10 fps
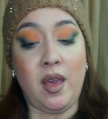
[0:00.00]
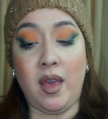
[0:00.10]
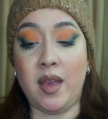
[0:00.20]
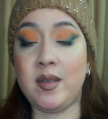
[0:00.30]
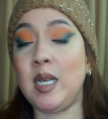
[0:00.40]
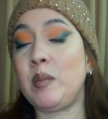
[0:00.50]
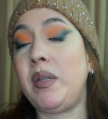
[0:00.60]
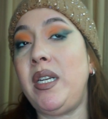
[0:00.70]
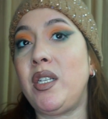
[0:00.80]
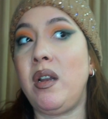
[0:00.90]
his
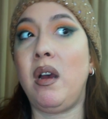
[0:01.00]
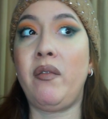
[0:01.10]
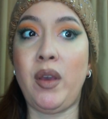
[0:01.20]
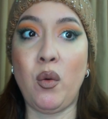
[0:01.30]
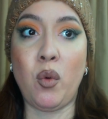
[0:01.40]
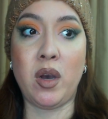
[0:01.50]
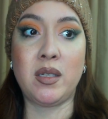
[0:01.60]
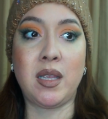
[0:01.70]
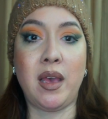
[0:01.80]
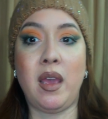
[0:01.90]
explanation of it
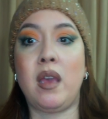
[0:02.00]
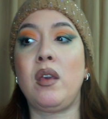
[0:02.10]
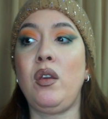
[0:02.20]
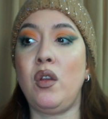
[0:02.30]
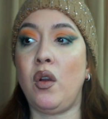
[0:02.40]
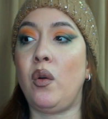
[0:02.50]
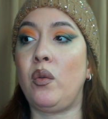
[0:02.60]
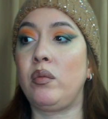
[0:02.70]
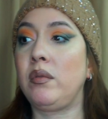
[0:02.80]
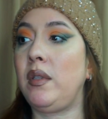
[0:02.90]
was like,
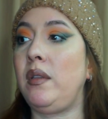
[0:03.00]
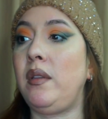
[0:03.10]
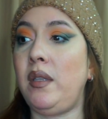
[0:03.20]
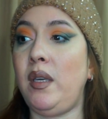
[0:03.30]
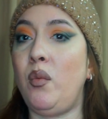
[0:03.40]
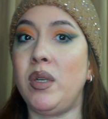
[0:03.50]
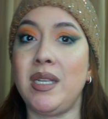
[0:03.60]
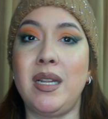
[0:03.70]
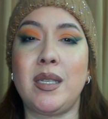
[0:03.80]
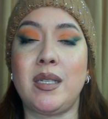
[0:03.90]
he
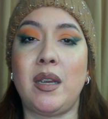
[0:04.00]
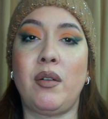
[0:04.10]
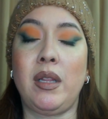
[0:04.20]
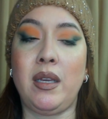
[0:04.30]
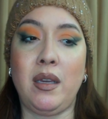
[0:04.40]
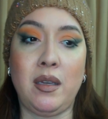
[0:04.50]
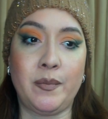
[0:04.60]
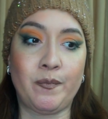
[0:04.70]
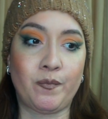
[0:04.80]
wasn't necessarily,